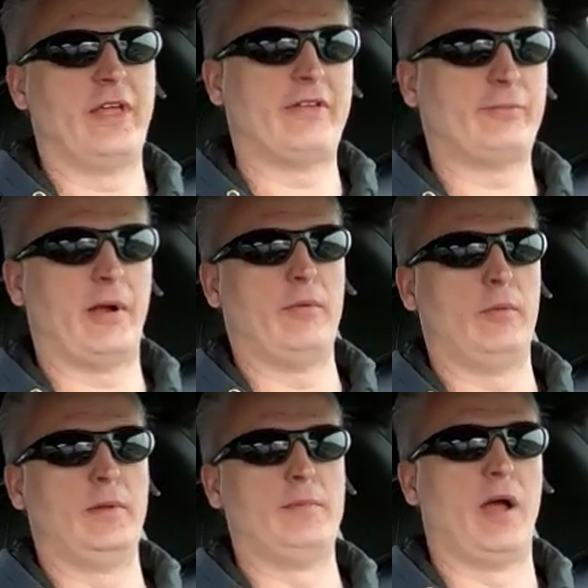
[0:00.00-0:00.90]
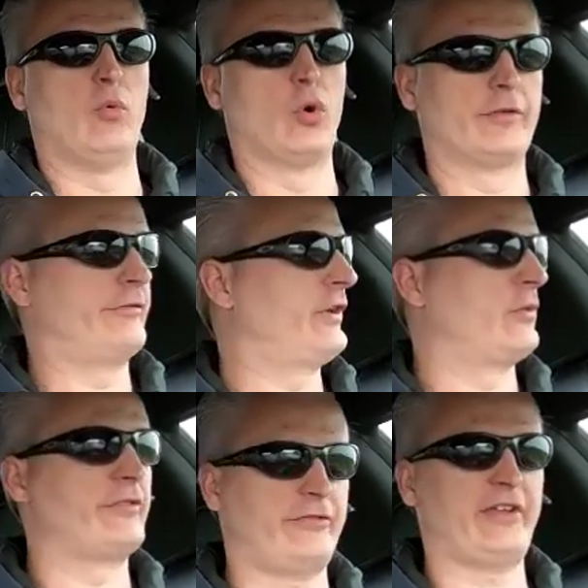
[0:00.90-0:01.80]
That's probably my worst
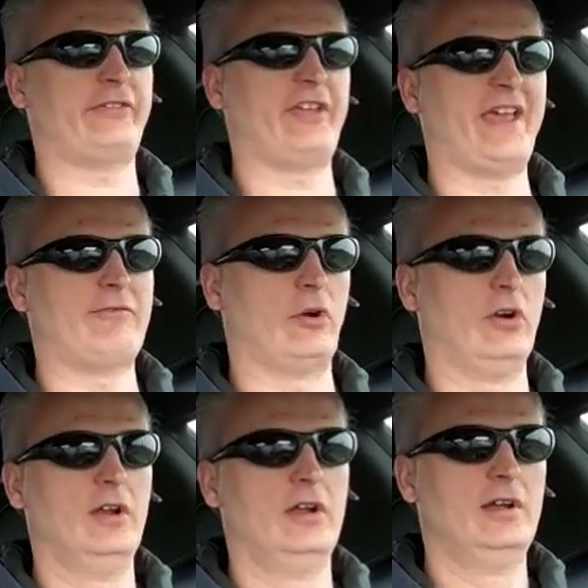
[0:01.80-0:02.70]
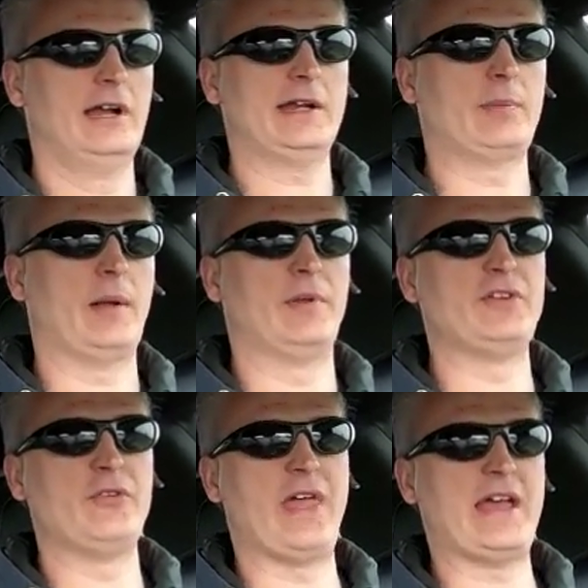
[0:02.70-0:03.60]
0 to 60 ever. I could probably
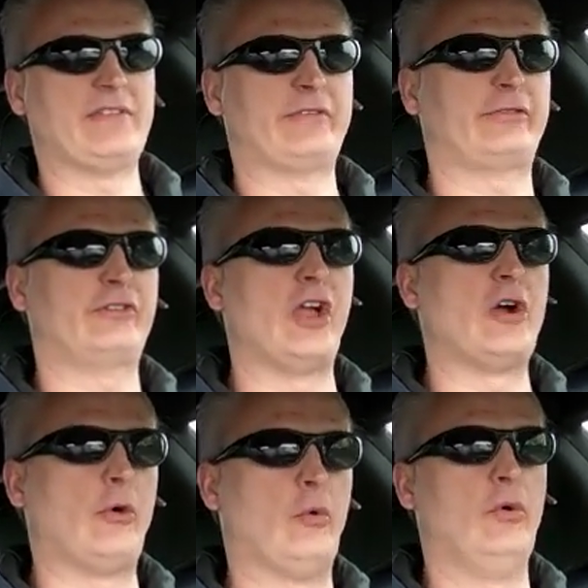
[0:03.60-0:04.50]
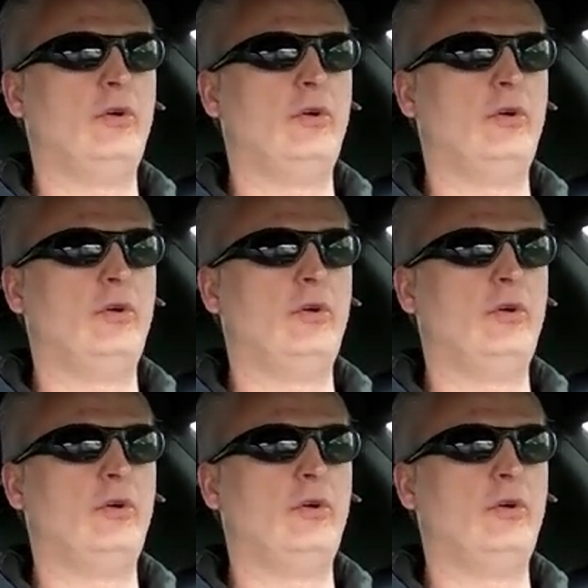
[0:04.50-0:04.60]
do that in the snow.